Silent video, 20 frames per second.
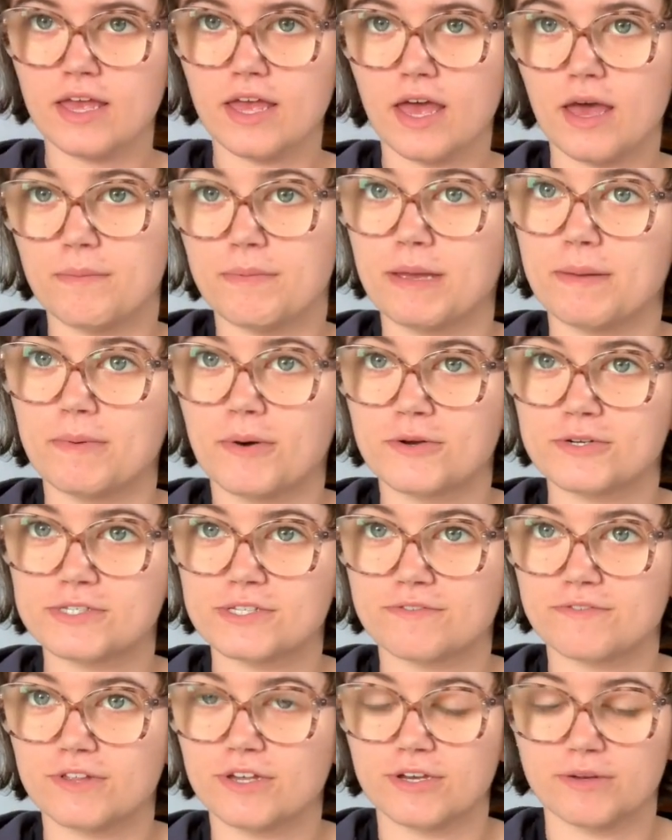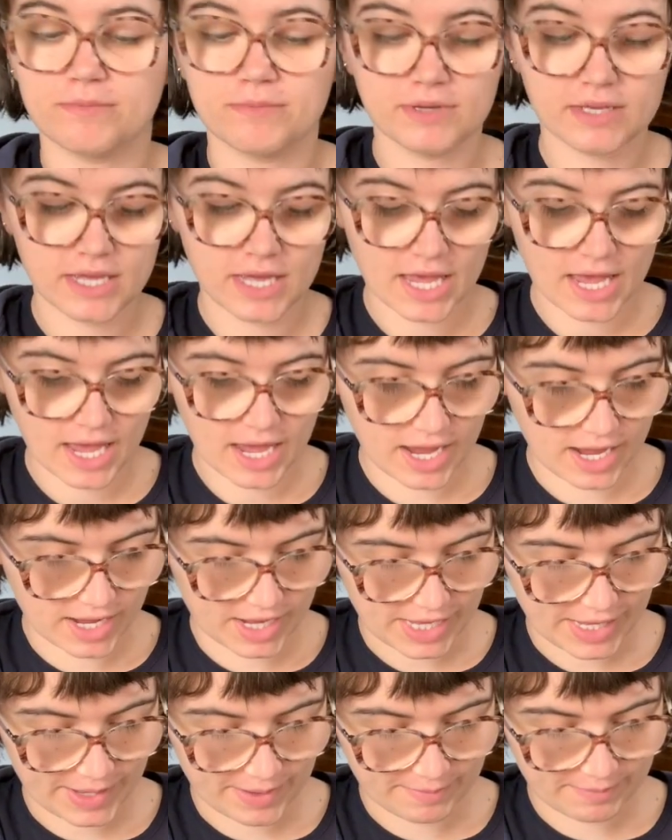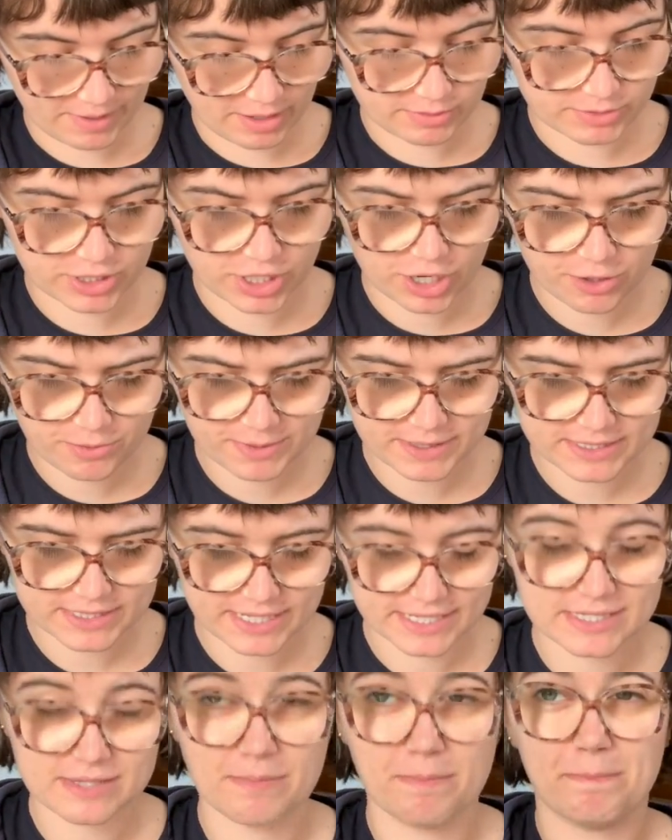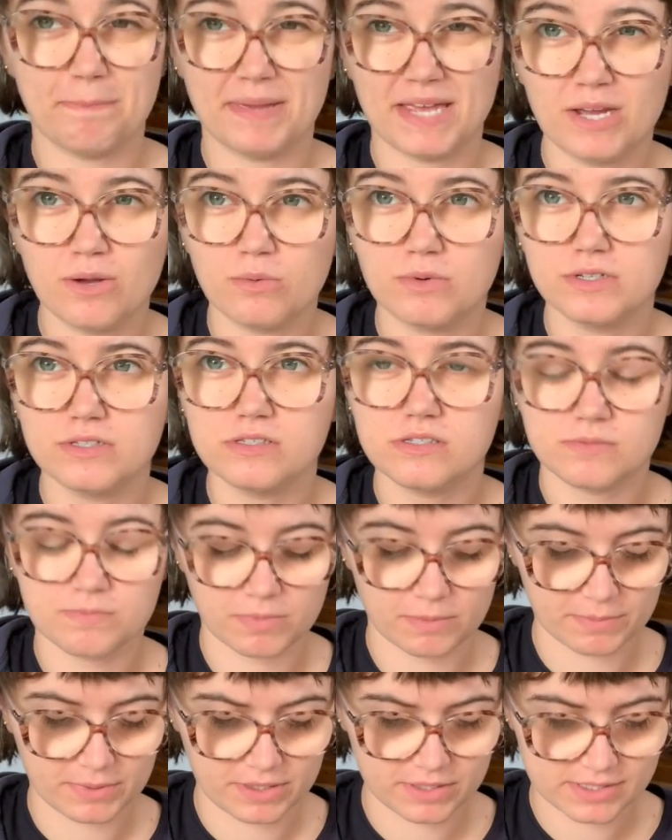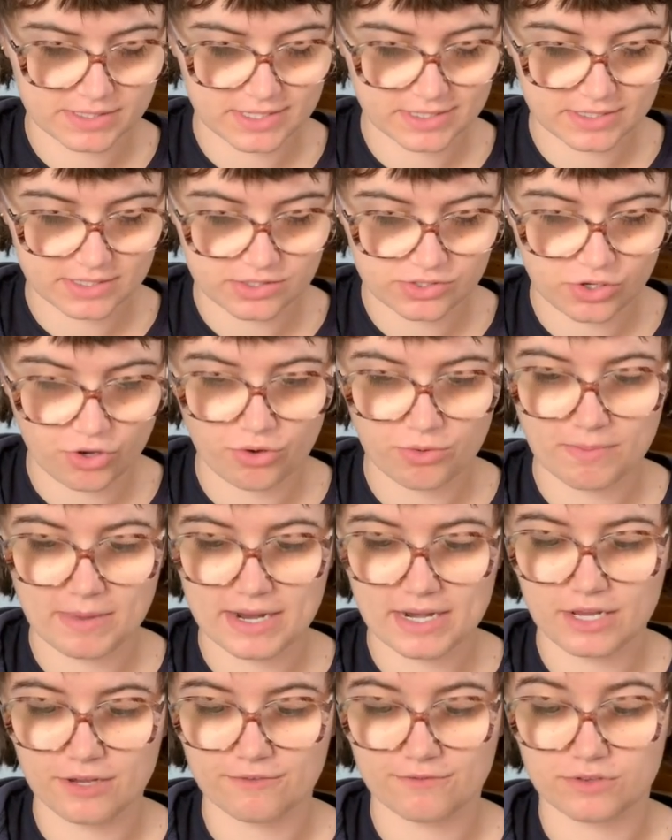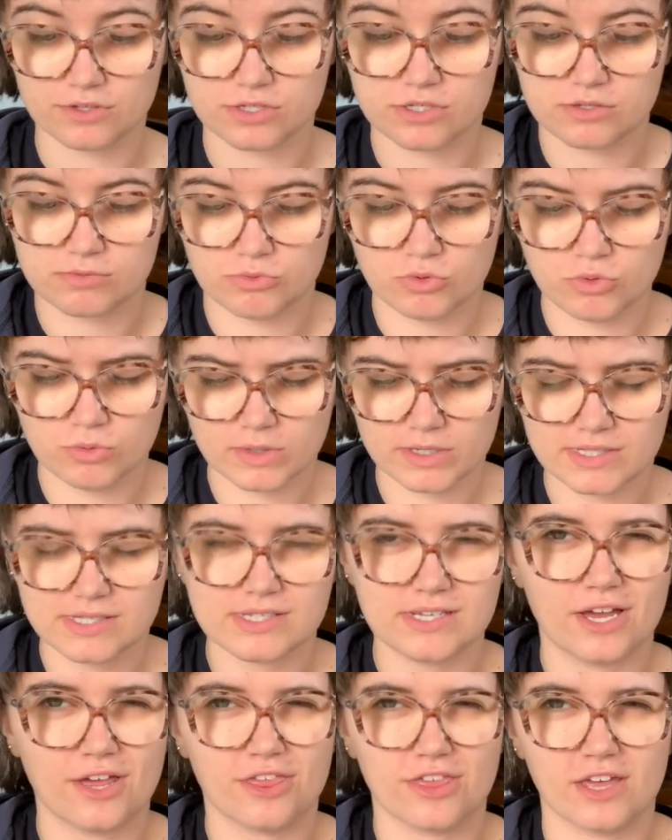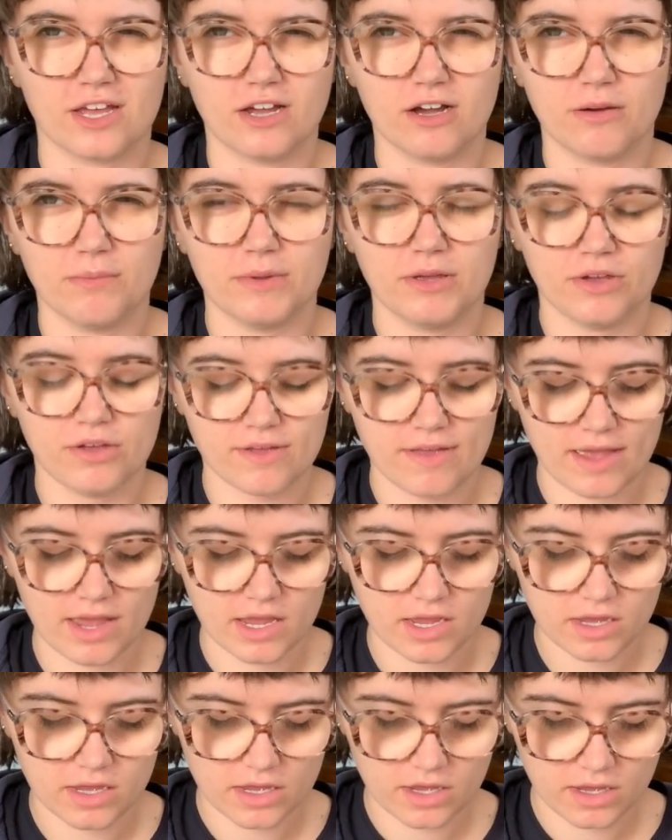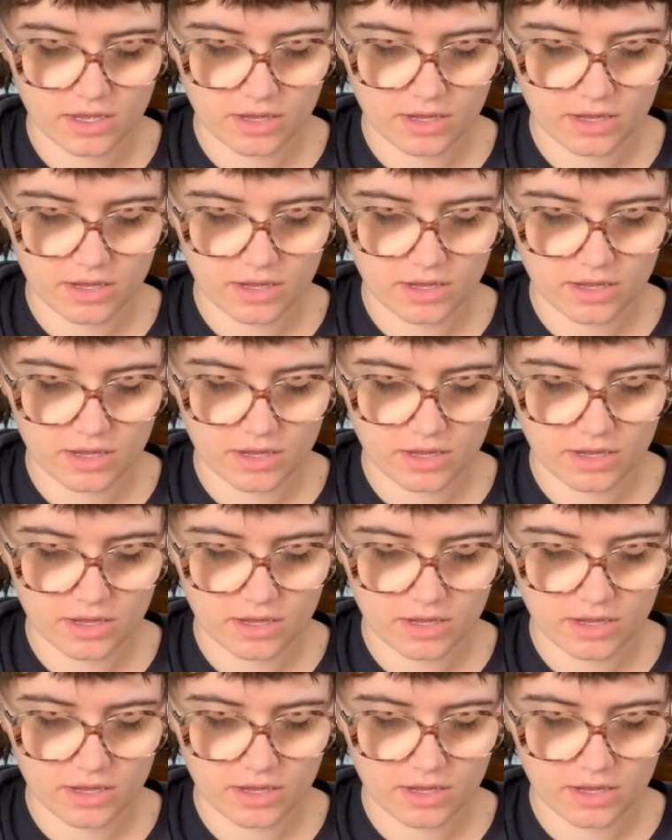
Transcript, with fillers: a big box of them. Um, I was hoping to get some big ones, but because there's so many of the small ones, I think I'll be okay.